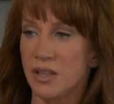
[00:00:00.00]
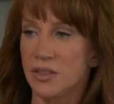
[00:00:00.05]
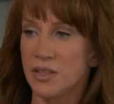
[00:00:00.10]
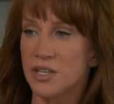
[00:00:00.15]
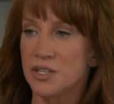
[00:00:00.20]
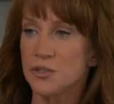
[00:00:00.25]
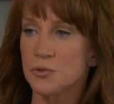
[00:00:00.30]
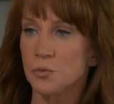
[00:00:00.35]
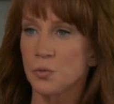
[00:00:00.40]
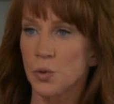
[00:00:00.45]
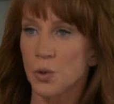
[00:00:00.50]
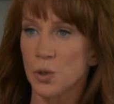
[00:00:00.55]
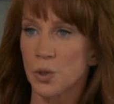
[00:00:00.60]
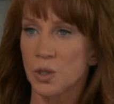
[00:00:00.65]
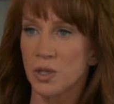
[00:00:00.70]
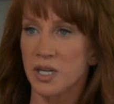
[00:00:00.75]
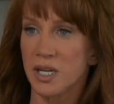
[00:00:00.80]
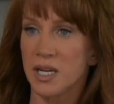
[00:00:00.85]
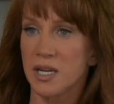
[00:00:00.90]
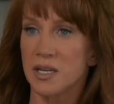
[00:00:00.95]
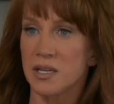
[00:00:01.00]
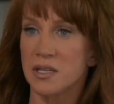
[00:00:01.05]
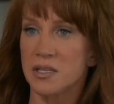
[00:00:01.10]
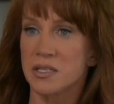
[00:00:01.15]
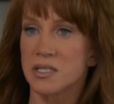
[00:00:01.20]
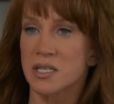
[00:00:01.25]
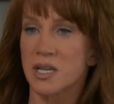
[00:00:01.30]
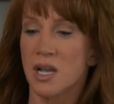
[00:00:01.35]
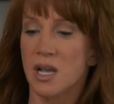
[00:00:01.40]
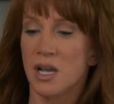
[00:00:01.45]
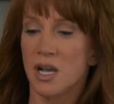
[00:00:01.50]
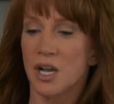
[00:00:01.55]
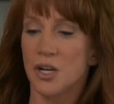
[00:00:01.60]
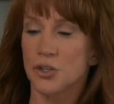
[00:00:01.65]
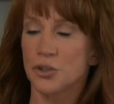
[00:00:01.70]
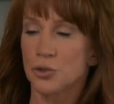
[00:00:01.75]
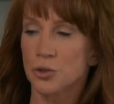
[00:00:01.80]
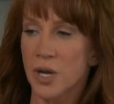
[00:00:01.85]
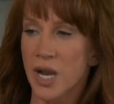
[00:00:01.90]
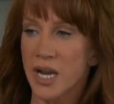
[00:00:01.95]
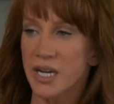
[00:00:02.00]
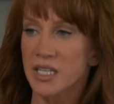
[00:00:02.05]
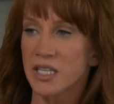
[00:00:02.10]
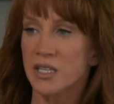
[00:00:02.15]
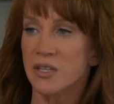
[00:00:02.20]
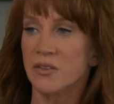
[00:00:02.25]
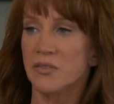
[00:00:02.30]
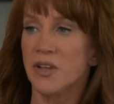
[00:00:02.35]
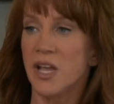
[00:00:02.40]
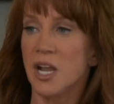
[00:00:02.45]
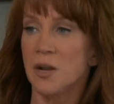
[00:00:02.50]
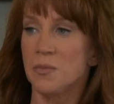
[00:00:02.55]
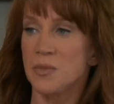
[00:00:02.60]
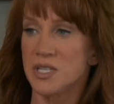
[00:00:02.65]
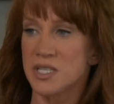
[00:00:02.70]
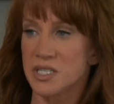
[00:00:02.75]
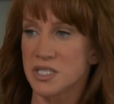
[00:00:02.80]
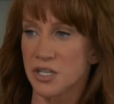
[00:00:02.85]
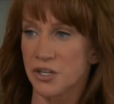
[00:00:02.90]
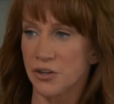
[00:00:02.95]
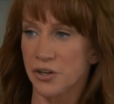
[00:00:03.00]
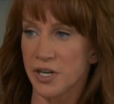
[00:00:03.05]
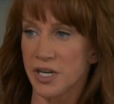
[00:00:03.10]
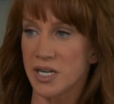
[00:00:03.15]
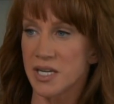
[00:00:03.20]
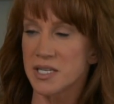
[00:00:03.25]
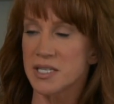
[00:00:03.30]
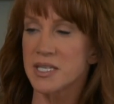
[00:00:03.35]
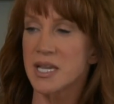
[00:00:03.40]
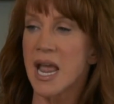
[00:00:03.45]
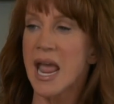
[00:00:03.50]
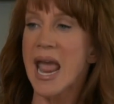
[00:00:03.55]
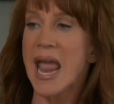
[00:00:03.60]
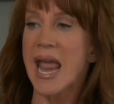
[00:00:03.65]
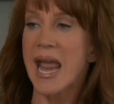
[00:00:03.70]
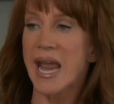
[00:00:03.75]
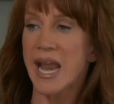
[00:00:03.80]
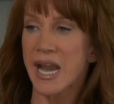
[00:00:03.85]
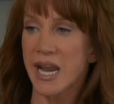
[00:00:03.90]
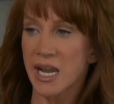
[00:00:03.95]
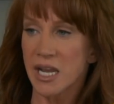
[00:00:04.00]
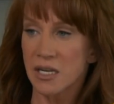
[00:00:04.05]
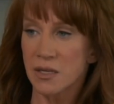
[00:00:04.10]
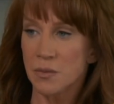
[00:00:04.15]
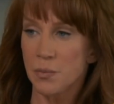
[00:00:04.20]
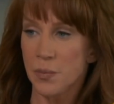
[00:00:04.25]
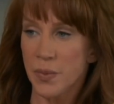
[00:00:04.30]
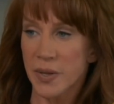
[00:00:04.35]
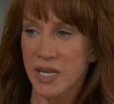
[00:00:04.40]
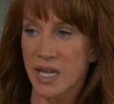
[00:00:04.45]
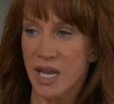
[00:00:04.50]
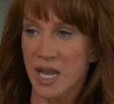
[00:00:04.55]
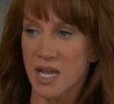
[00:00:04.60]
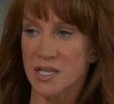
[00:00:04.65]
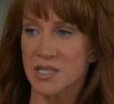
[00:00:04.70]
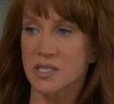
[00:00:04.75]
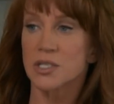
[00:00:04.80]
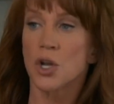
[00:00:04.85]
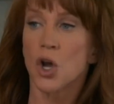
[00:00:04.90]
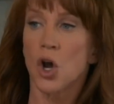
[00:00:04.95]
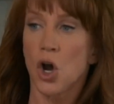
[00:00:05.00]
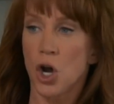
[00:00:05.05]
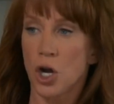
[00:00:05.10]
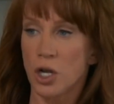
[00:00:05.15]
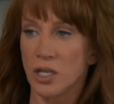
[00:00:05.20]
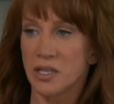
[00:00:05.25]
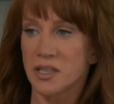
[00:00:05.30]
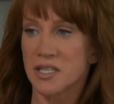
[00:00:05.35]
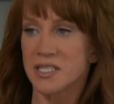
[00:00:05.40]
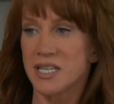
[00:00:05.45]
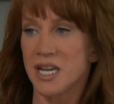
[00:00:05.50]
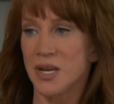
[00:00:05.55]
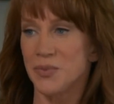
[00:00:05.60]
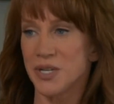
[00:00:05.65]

This world is attractive and mysterious and BS all at the same